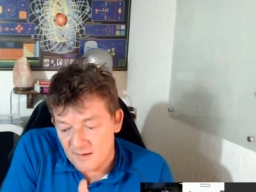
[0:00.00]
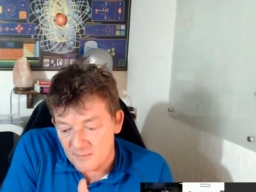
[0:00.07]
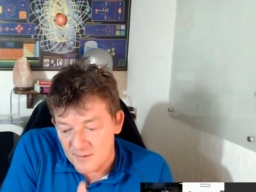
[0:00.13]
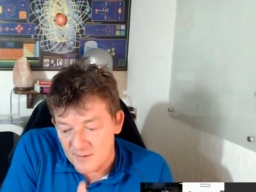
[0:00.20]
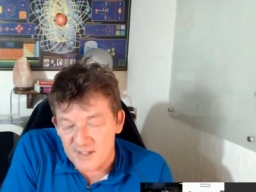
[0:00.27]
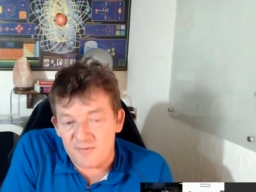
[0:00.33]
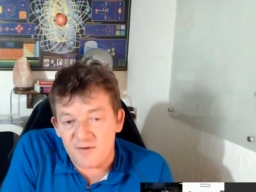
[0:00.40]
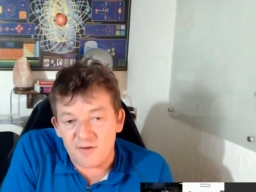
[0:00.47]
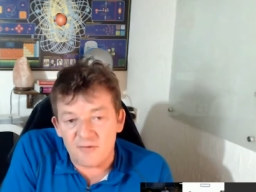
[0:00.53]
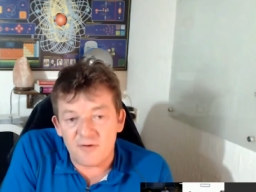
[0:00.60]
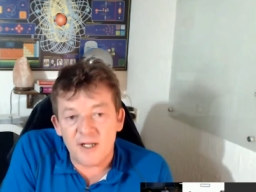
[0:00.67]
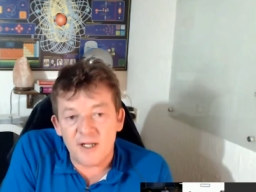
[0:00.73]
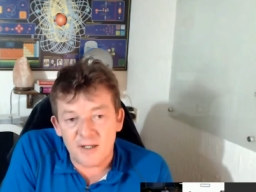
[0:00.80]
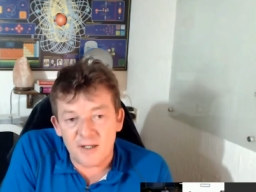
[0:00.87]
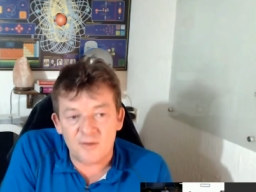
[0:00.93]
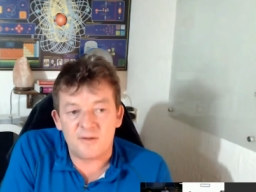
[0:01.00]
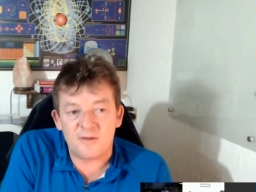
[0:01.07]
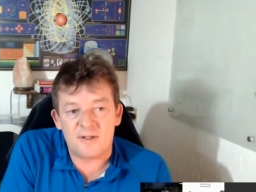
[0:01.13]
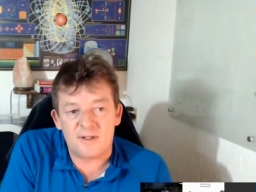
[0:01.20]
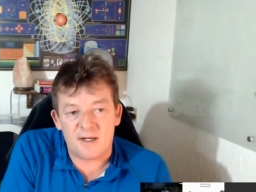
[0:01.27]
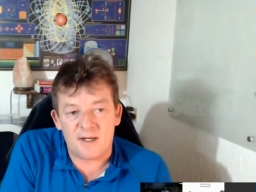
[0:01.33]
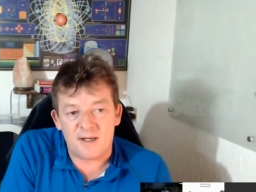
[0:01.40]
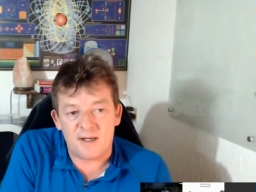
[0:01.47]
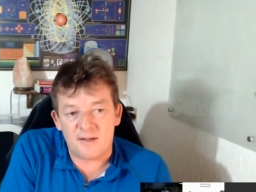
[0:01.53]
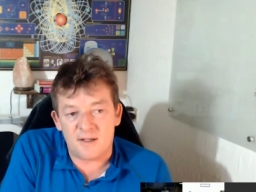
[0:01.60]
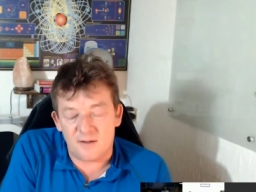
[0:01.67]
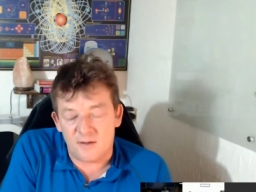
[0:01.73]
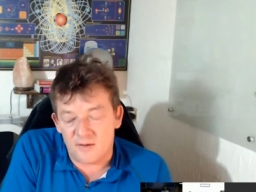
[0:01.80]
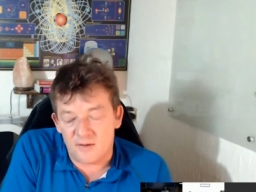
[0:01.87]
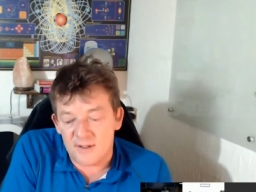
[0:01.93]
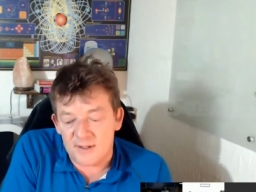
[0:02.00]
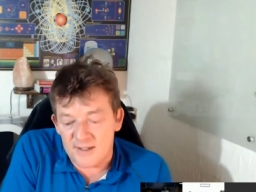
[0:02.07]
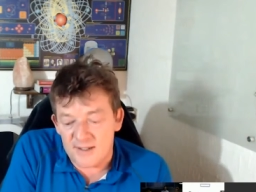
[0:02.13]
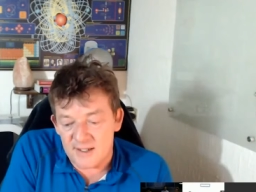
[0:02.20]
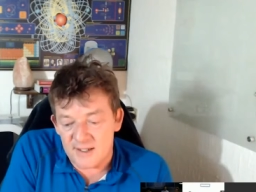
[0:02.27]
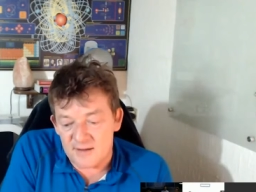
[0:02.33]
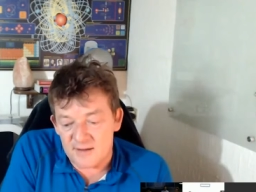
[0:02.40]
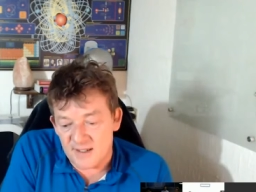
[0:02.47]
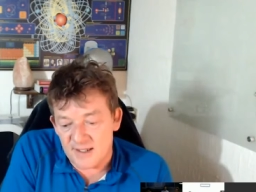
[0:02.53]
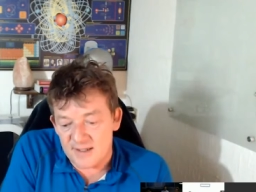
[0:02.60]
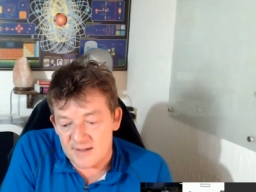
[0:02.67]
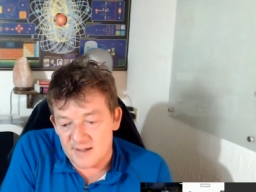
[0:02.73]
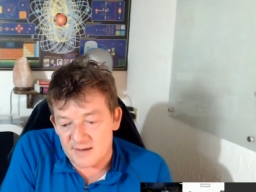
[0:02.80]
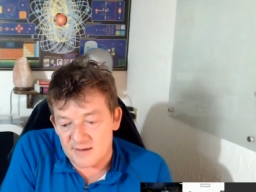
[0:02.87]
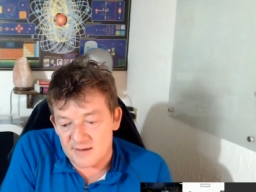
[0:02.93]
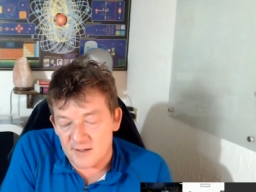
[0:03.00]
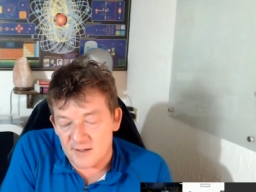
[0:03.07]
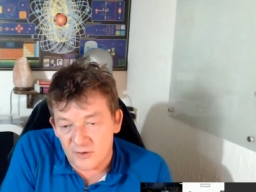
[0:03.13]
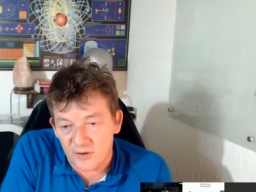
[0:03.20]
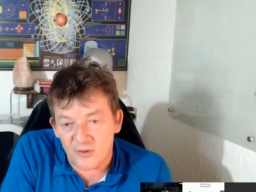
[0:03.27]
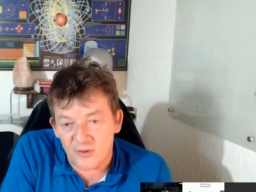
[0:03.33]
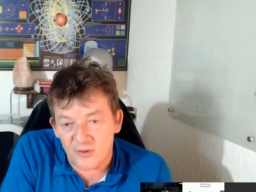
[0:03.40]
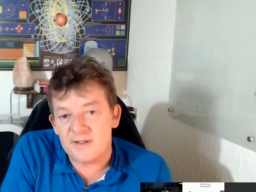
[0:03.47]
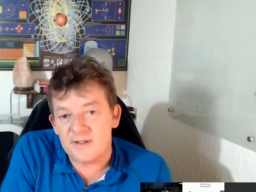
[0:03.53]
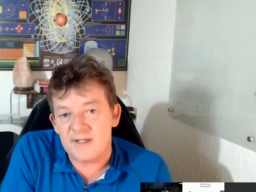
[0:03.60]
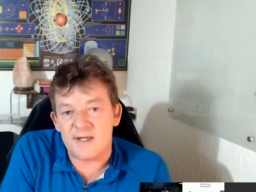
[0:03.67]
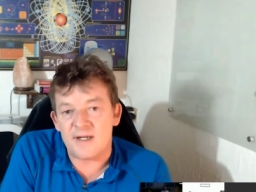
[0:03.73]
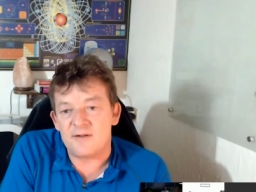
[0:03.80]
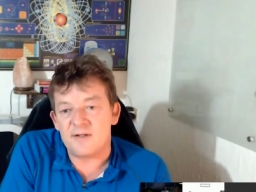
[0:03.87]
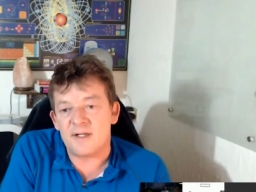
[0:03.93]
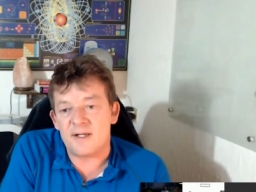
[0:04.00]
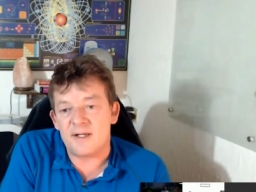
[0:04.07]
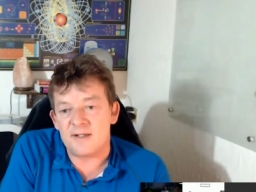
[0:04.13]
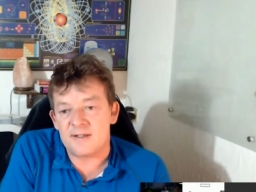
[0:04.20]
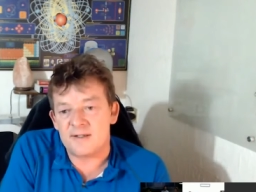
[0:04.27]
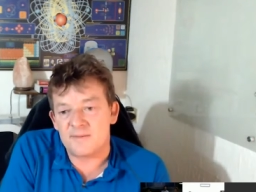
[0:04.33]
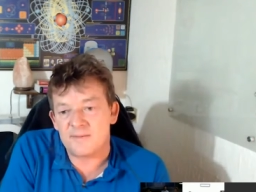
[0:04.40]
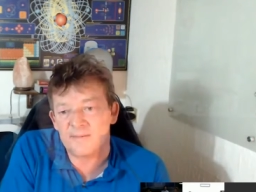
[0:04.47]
But see, if you really look at a lot of decentralized things, they're not decentralized.